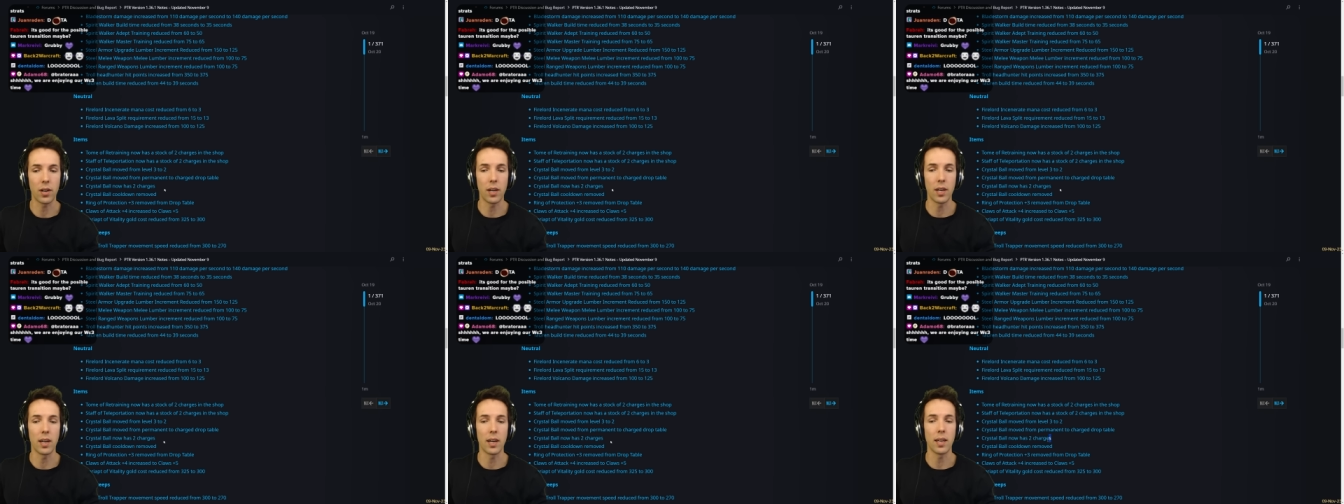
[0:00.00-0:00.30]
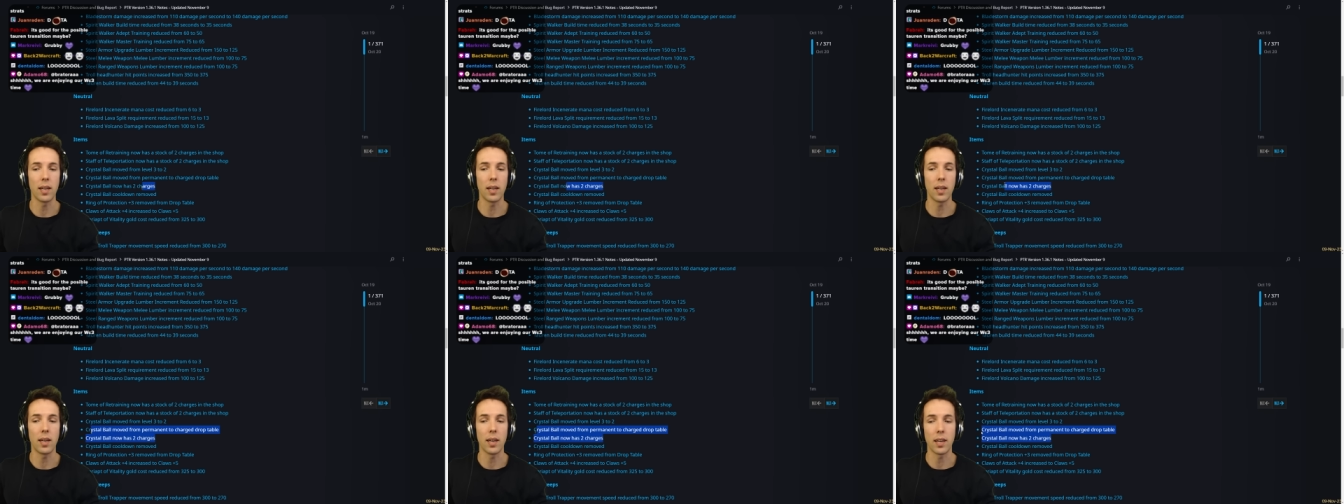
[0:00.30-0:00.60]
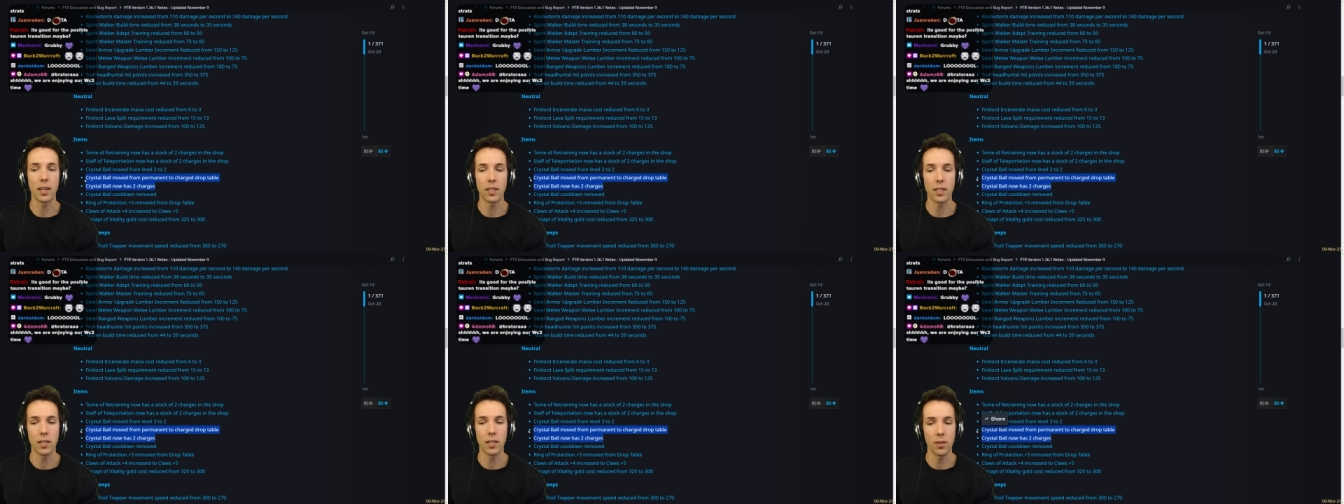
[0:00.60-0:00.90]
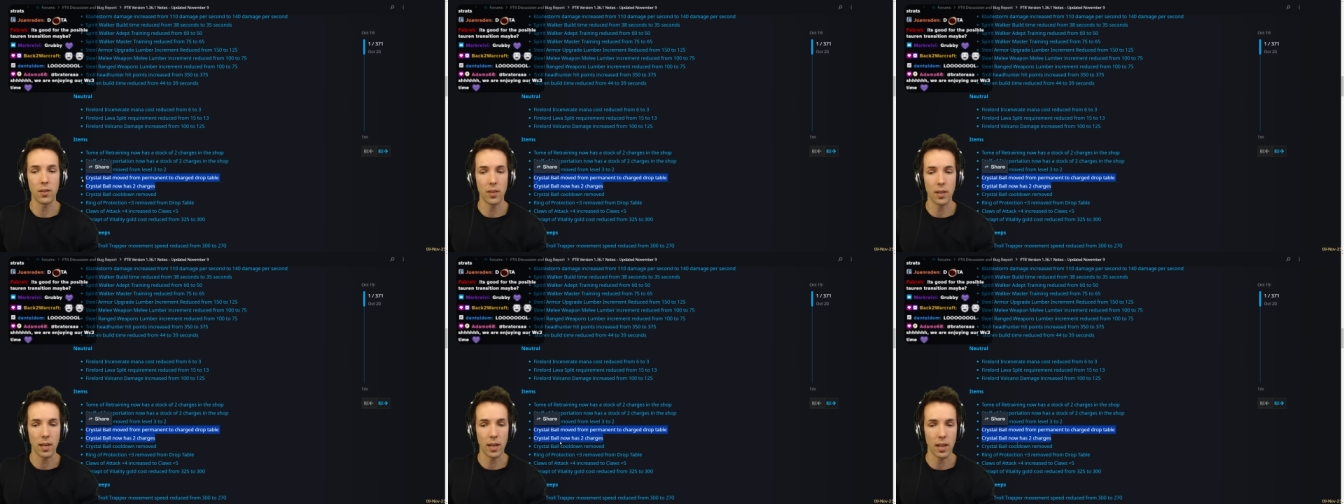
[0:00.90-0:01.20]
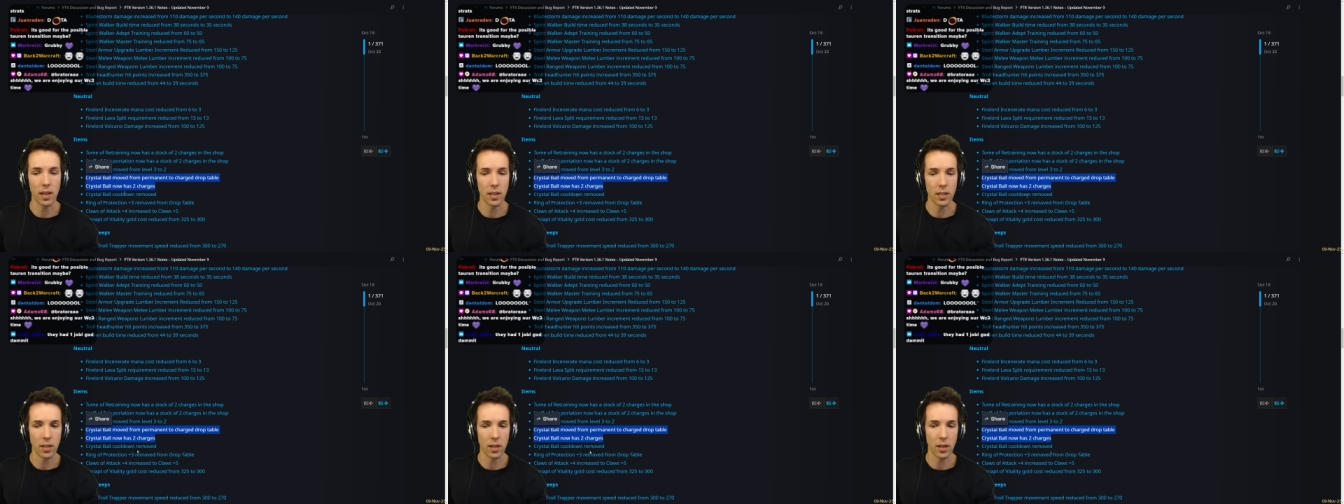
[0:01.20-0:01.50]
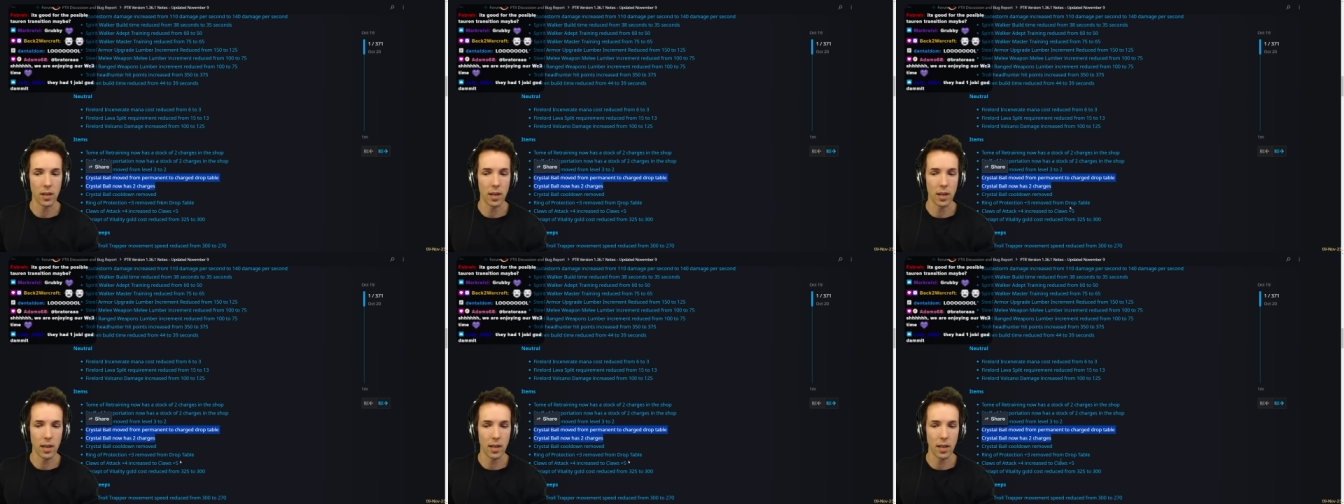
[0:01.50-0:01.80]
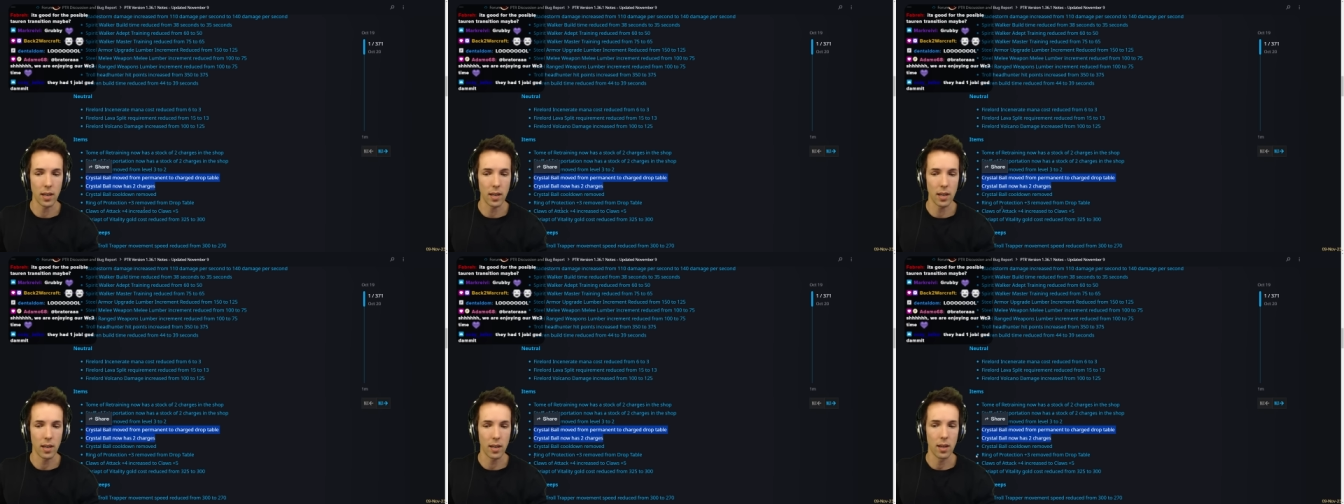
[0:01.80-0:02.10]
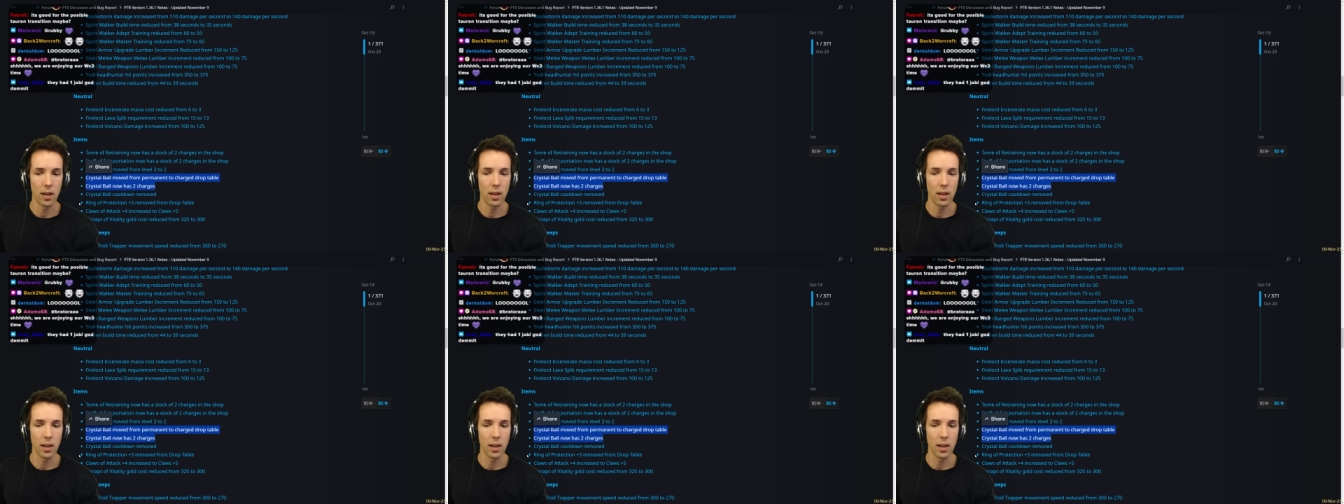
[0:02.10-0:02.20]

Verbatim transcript: good idea, and I still think it is a good idea.